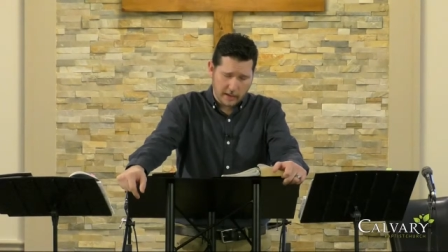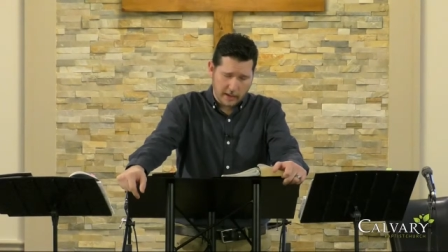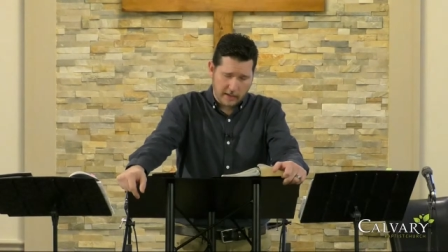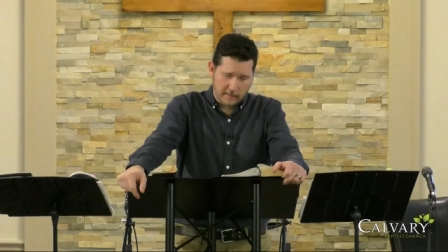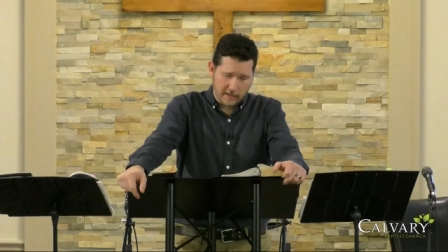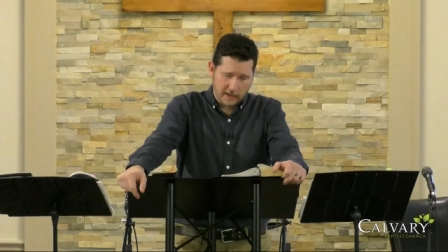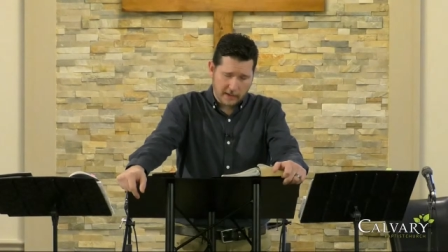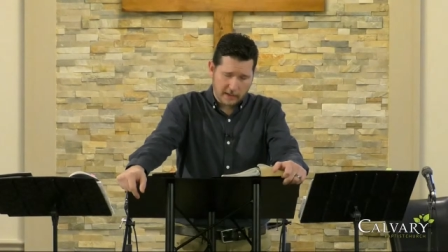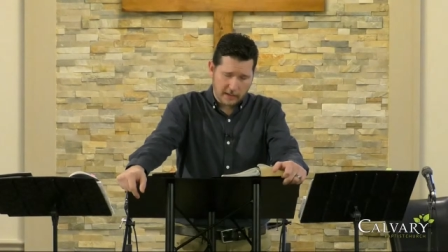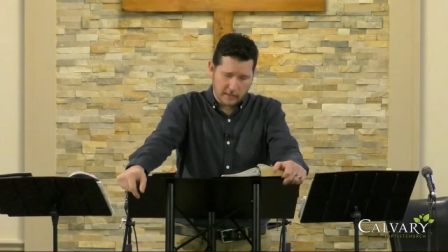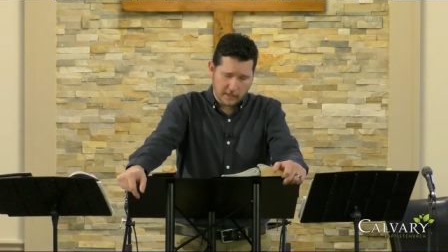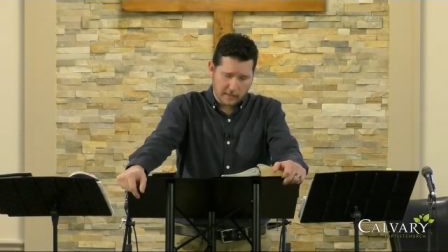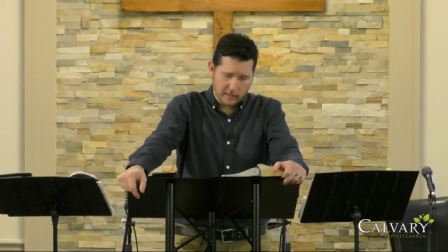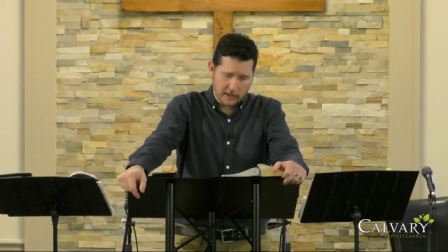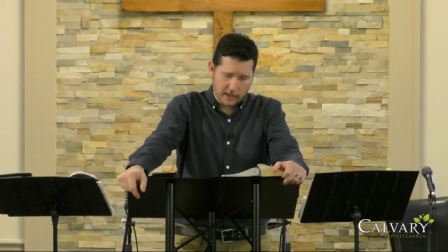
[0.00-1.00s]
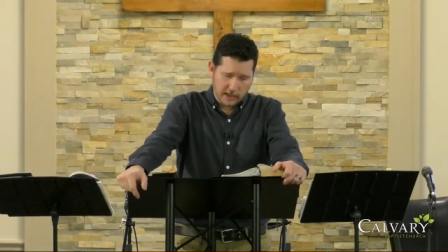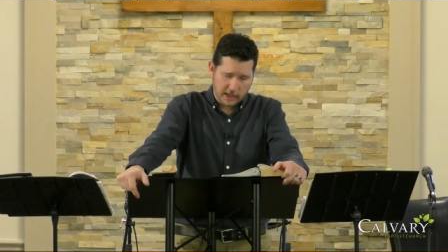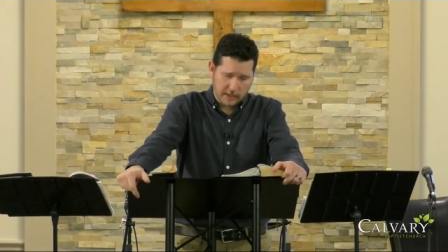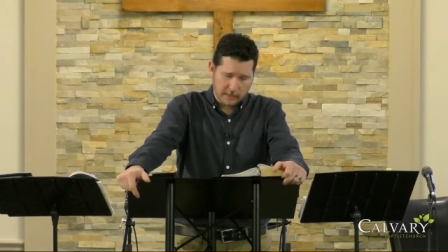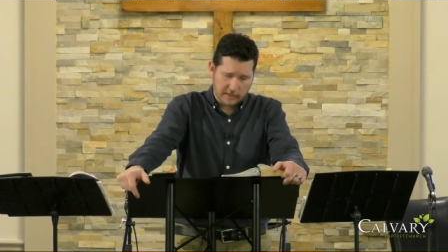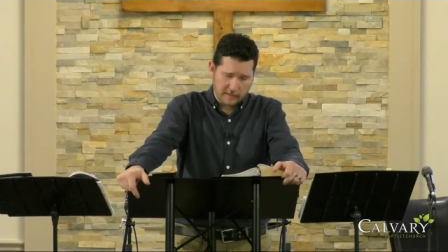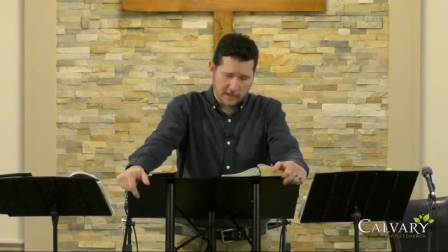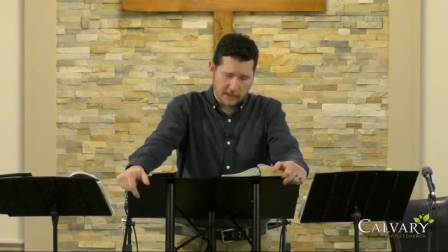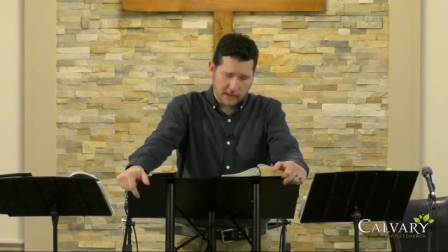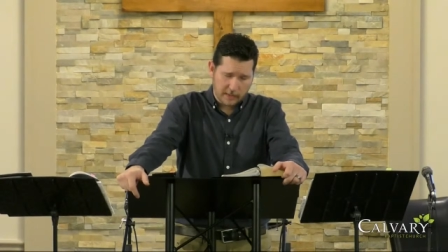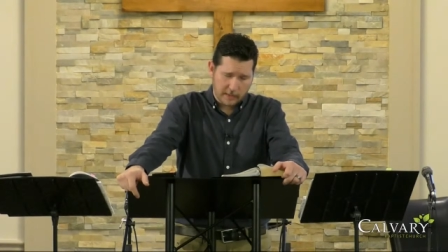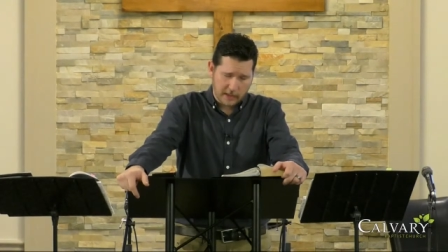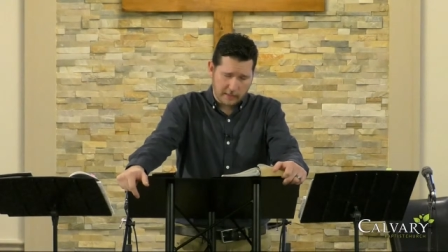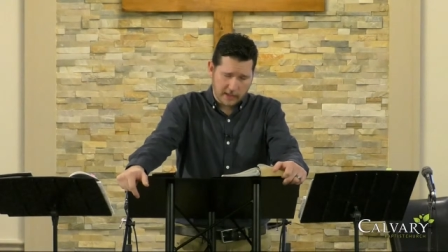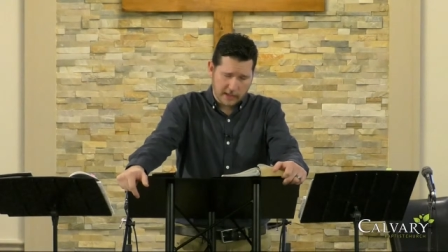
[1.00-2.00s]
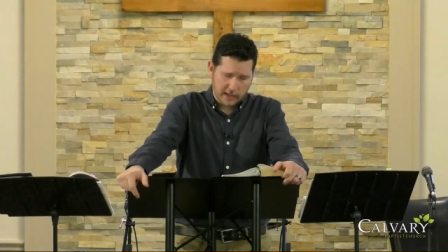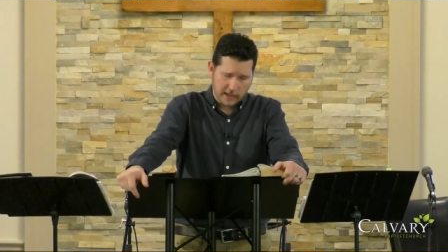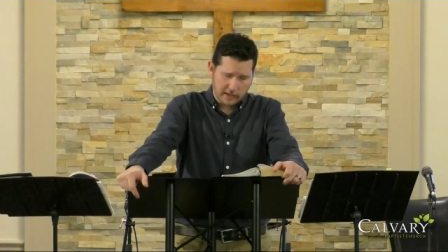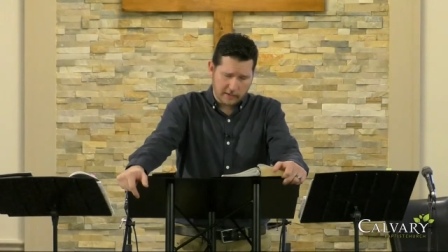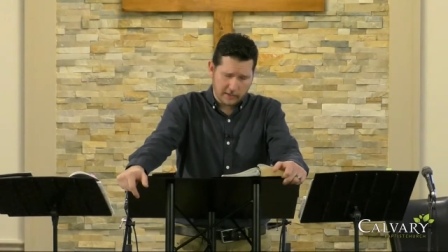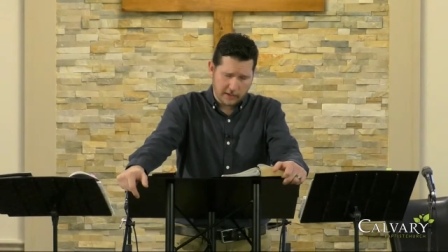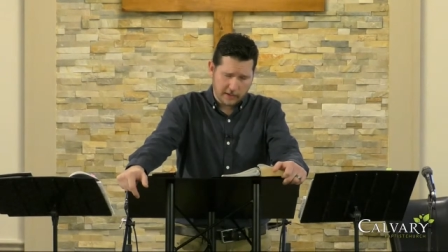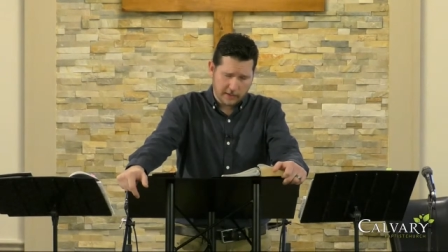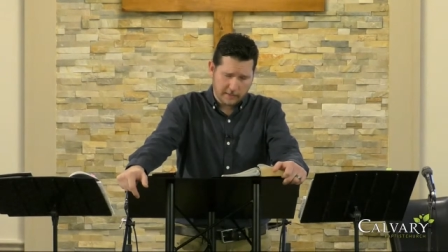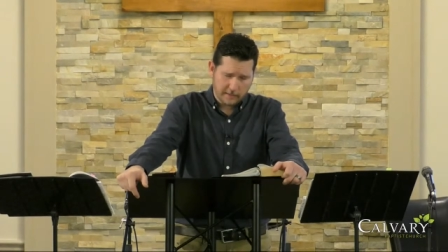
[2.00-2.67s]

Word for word: a victim, and because I'm a victim, I'm entitled.